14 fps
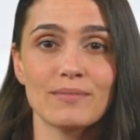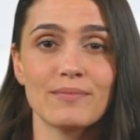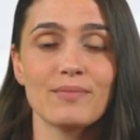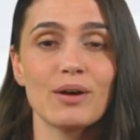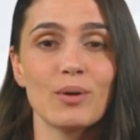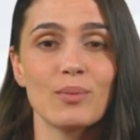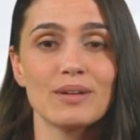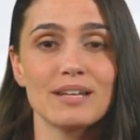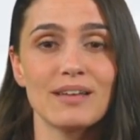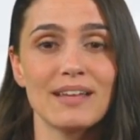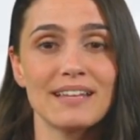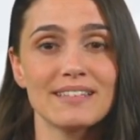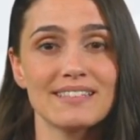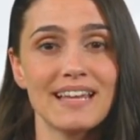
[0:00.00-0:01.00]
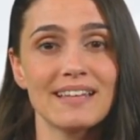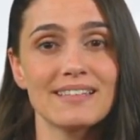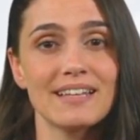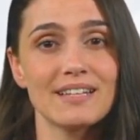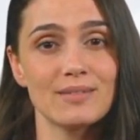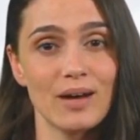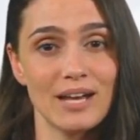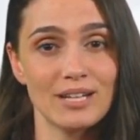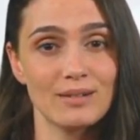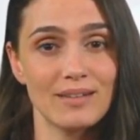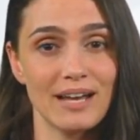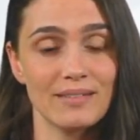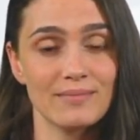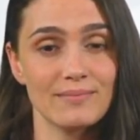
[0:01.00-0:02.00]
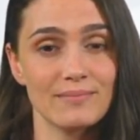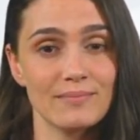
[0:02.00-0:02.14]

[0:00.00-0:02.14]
but also extend its lifespan.